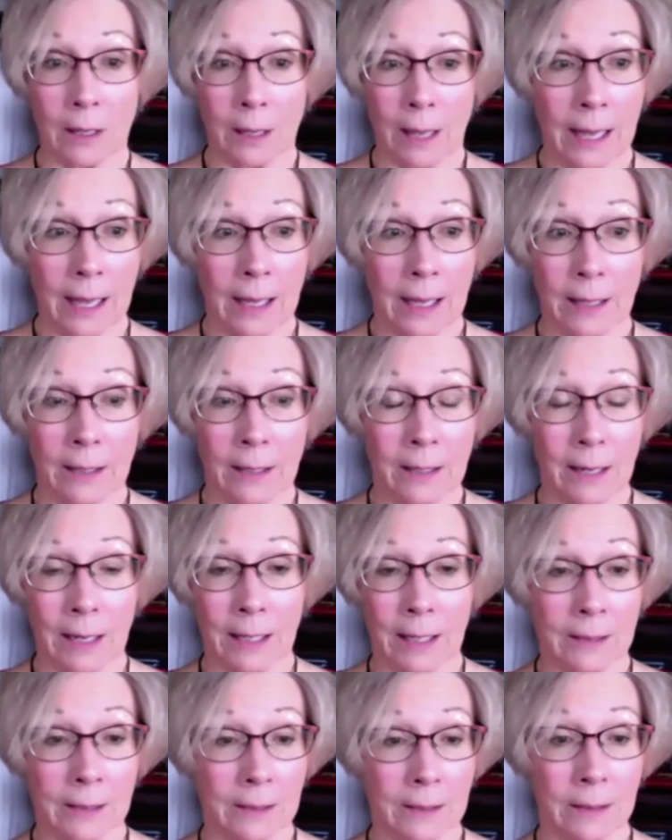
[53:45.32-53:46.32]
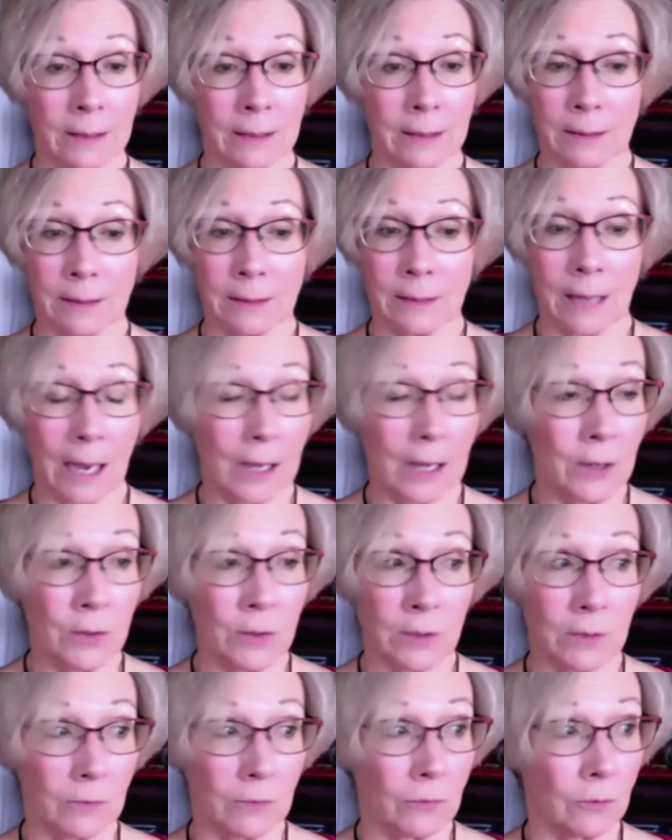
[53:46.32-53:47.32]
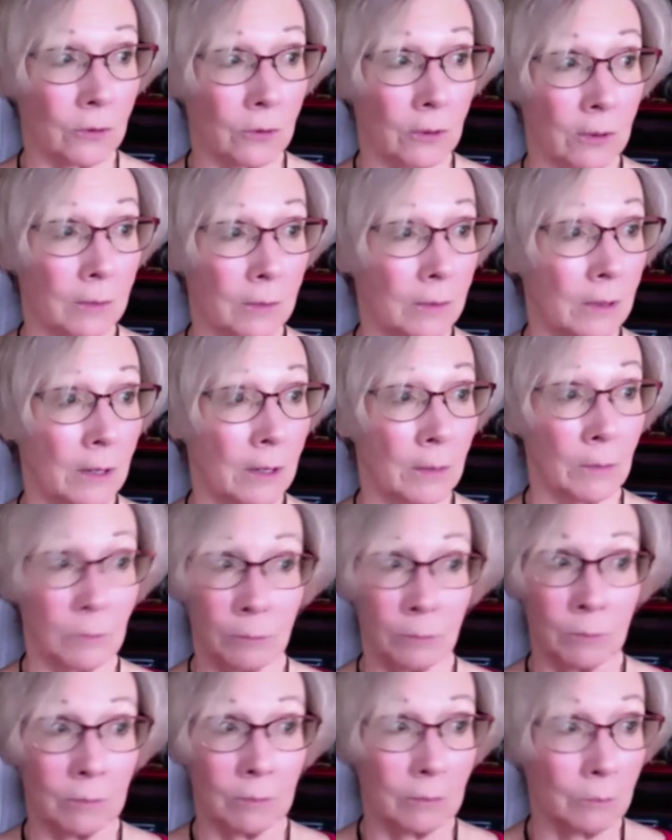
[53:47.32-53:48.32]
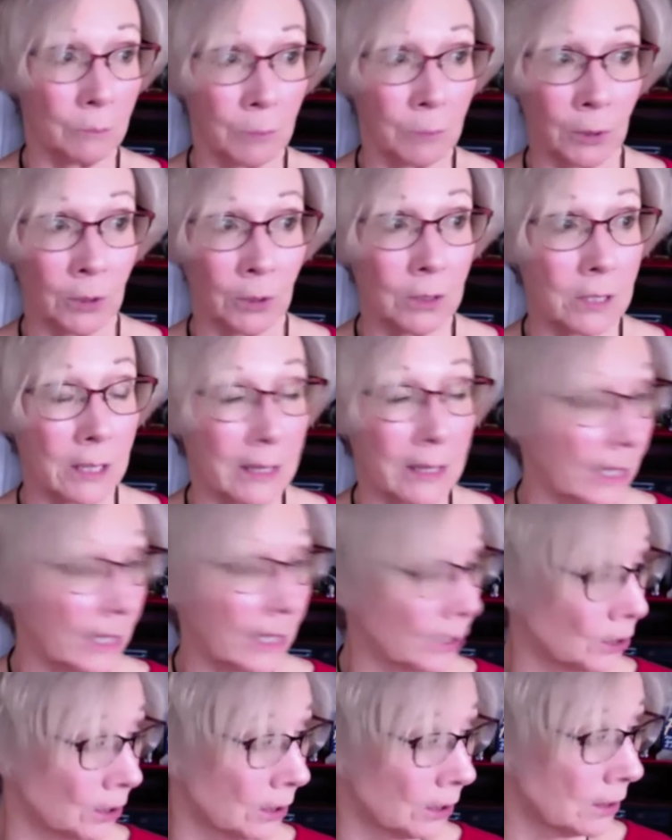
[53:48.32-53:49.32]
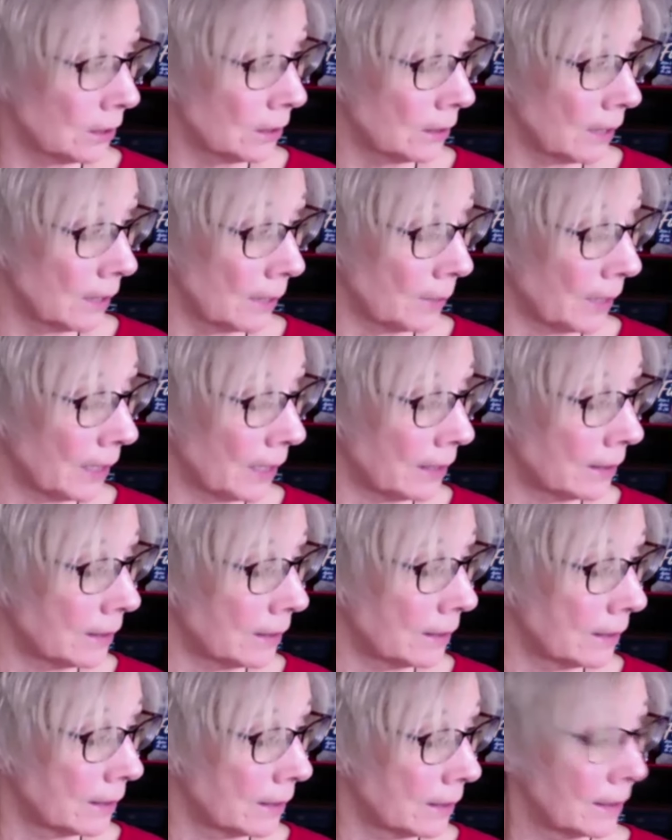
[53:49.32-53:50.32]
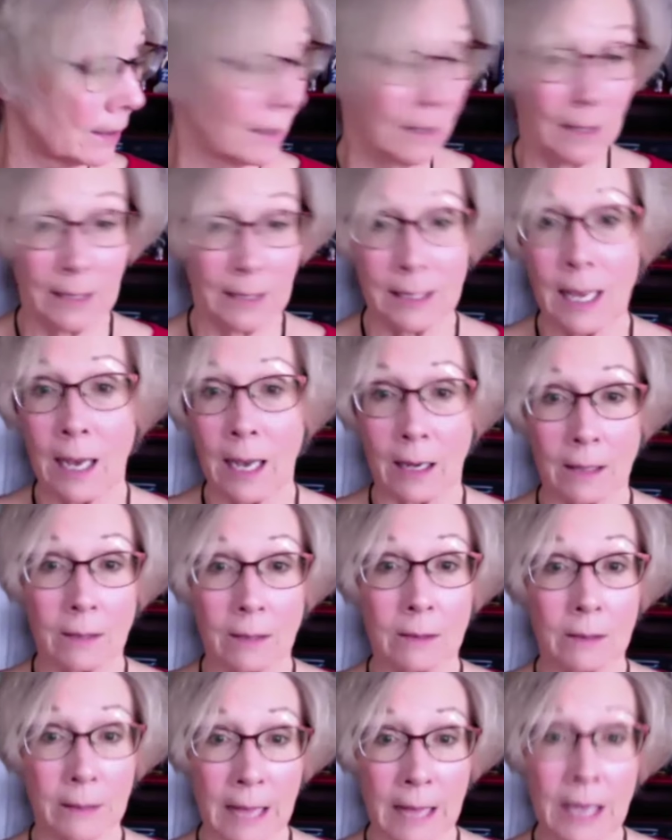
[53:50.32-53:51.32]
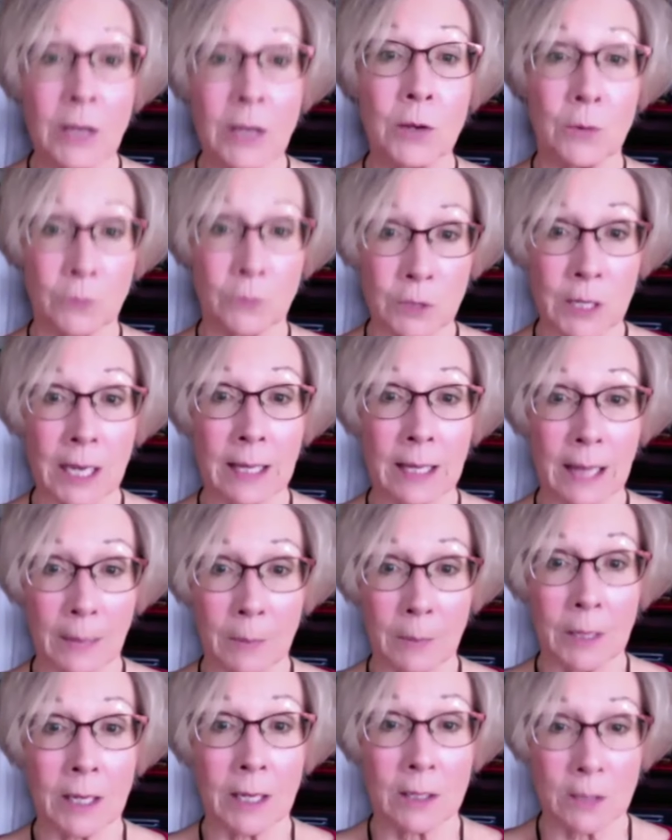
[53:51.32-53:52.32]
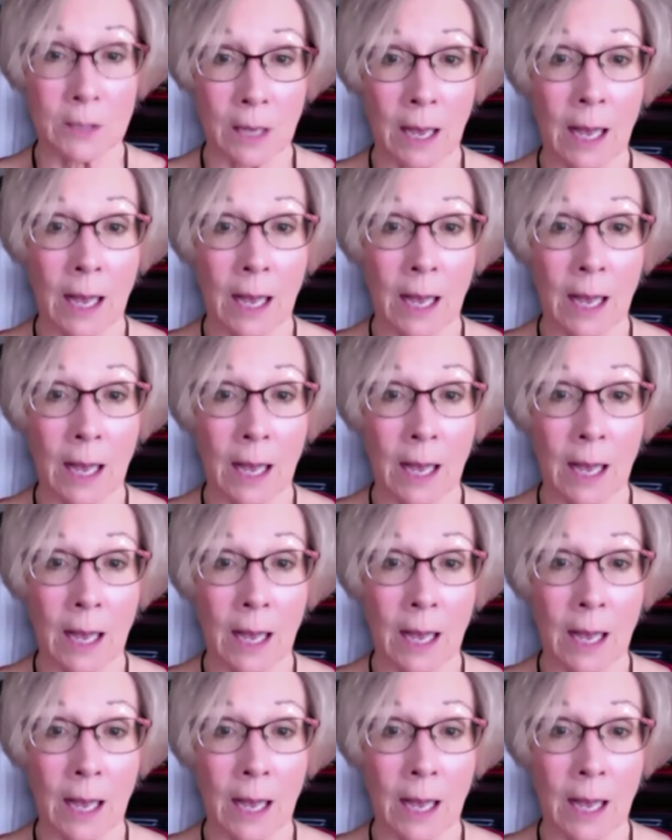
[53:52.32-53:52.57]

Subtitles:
And I use it for burns in the kitchen. I mean, yeah, thank you for saying that, because